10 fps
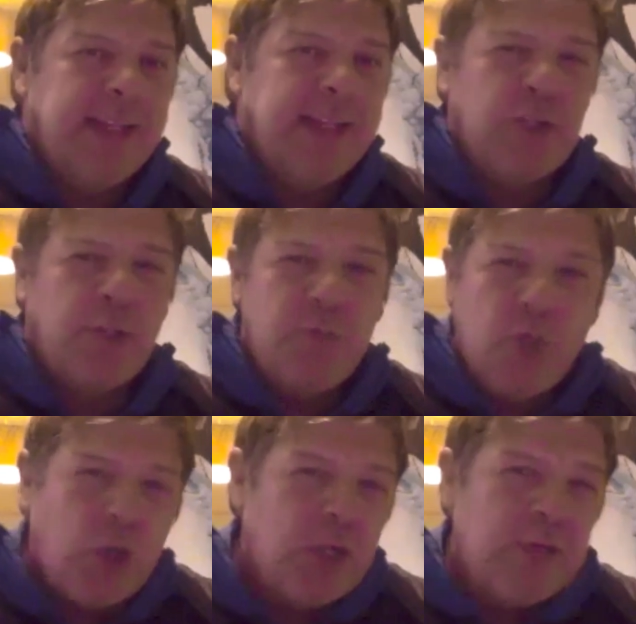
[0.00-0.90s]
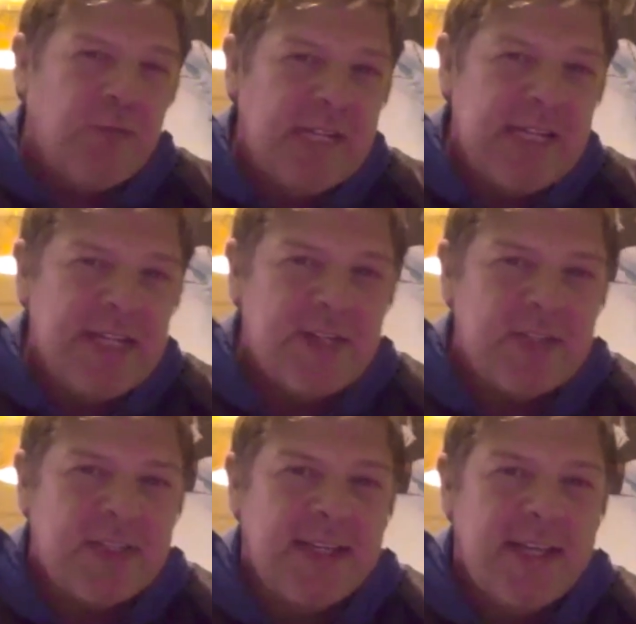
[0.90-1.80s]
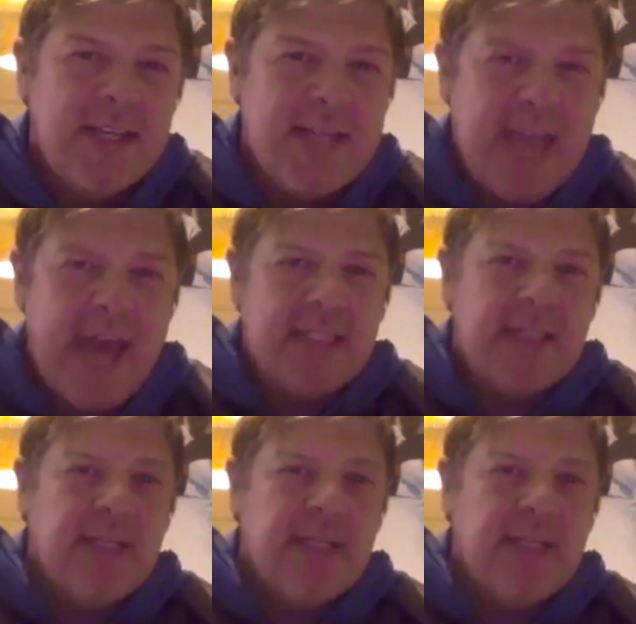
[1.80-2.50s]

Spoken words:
which I'm not going to release yet